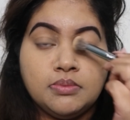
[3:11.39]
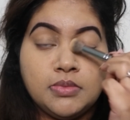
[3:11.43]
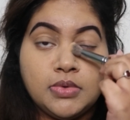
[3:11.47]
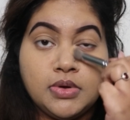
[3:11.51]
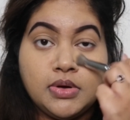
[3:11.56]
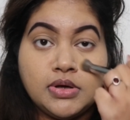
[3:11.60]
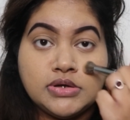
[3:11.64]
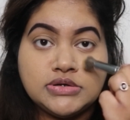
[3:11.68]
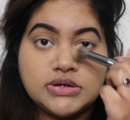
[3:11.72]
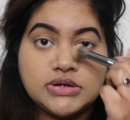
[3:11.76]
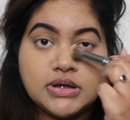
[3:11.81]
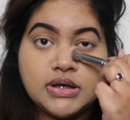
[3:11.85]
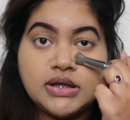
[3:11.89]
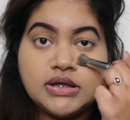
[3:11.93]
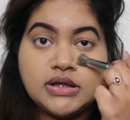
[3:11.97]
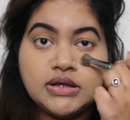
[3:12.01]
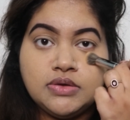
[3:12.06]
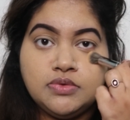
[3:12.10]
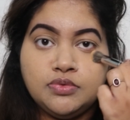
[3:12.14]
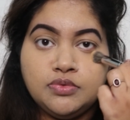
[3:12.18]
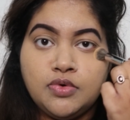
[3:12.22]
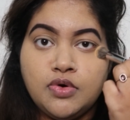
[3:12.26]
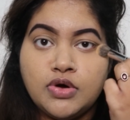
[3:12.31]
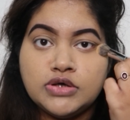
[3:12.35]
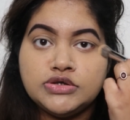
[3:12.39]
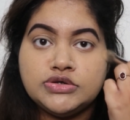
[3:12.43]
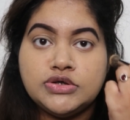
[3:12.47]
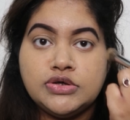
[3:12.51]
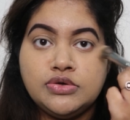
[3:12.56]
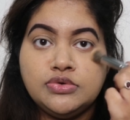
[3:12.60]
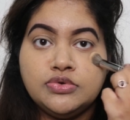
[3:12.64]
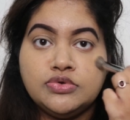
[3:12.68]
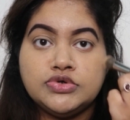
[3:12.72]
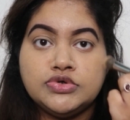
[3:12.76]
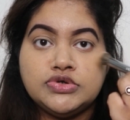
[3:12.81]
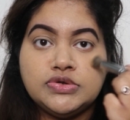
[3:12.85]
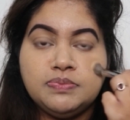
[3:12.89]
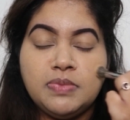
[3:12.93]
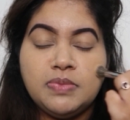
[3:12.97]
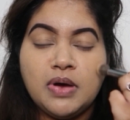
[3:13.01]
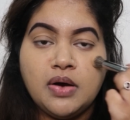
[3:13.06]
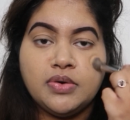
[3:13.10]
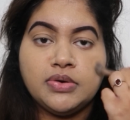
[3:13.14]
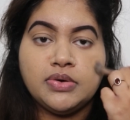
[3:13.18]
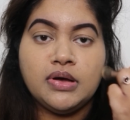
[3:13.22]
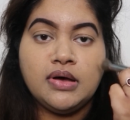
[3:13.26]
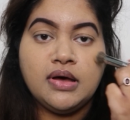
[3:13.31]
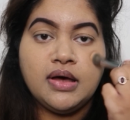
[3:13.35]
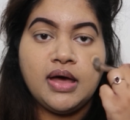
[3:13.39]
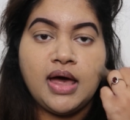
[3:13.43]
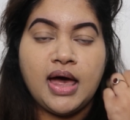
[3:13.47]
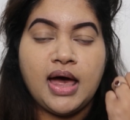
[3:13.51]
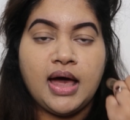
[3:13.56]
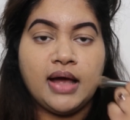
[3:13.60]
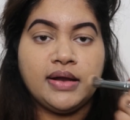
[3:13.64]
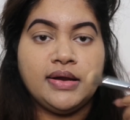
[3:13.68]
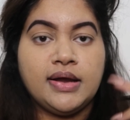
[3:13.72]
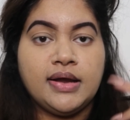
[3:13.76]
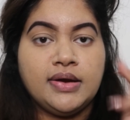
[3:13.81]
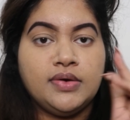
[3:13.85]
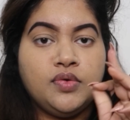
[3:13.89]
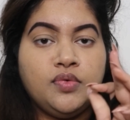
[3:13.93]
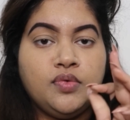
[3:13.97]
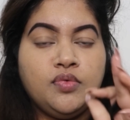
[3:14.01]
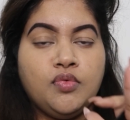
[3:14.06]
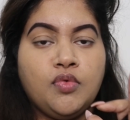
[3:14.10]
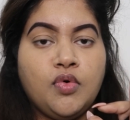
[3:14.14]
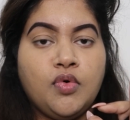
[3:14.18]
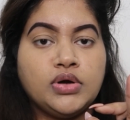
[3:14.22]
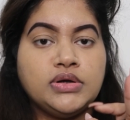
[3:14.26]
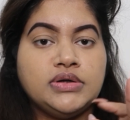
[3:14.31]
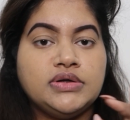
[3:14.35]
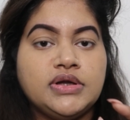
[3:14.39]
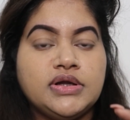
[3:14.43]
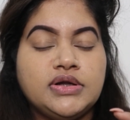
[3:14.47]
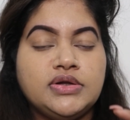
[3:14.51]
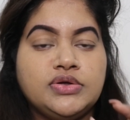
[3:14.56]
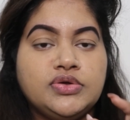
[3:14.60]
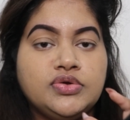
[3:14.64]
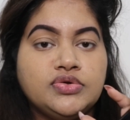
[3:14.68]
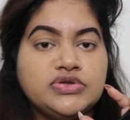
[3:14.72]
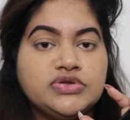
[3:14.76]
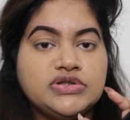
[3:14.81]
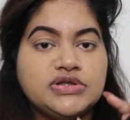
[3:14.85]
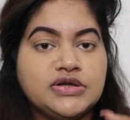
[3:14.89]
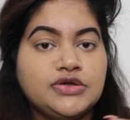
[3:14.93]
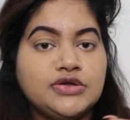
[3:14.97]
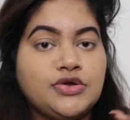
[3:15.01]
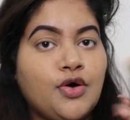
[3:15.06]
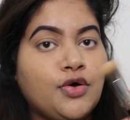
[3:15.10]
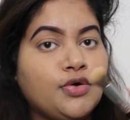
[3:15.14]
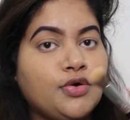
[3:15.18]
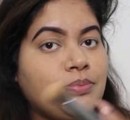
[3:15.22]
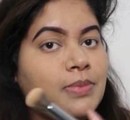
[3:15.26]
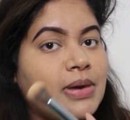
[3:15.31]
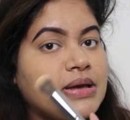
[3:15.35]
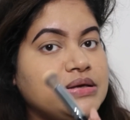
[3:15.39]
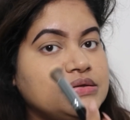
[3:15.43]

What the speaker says: because it was a loose powder and I don't want it to sit on my